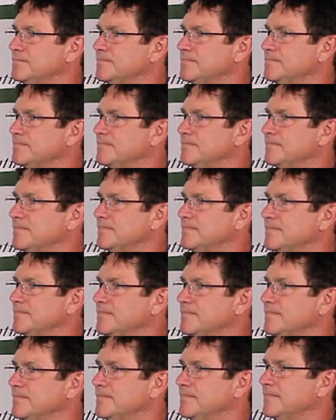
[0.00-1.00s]

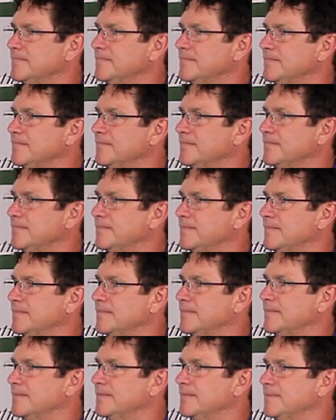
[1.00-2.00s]

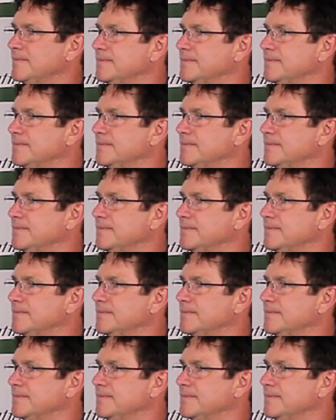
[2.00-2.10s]
No words are spoken by the person on screen.